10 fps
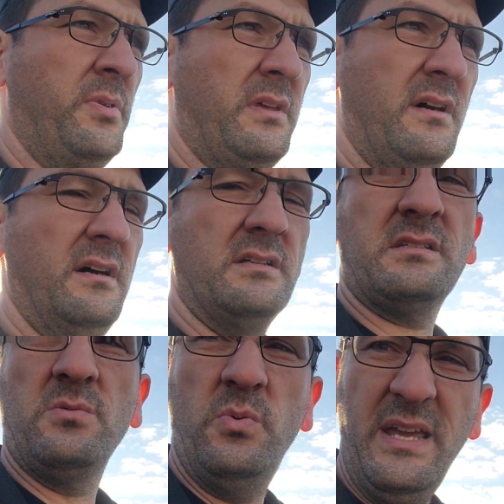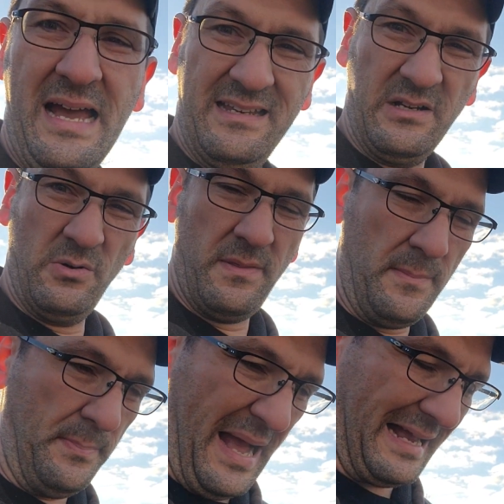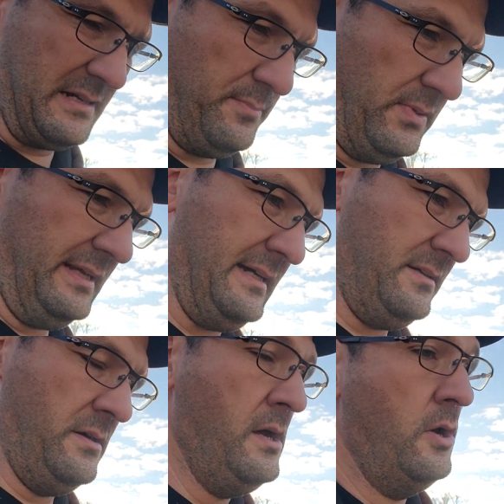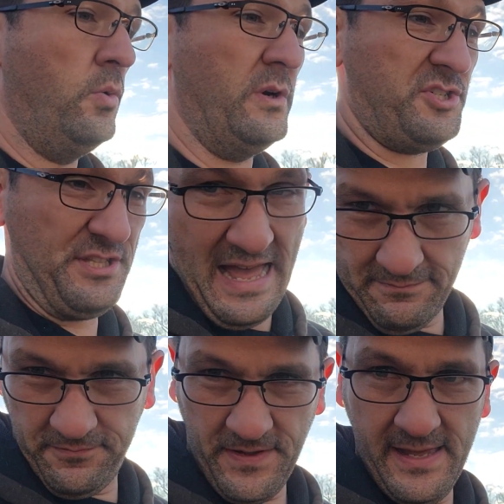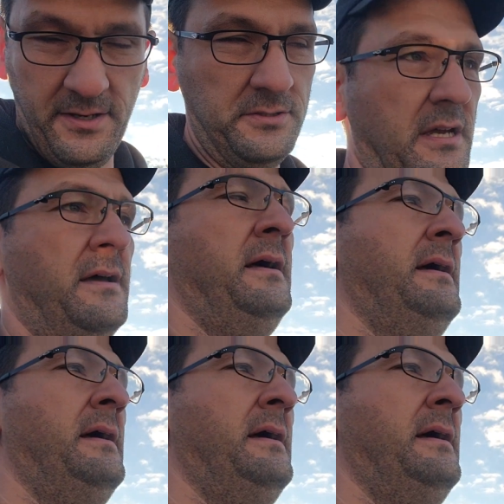because we had to go to the backup plan, which that failed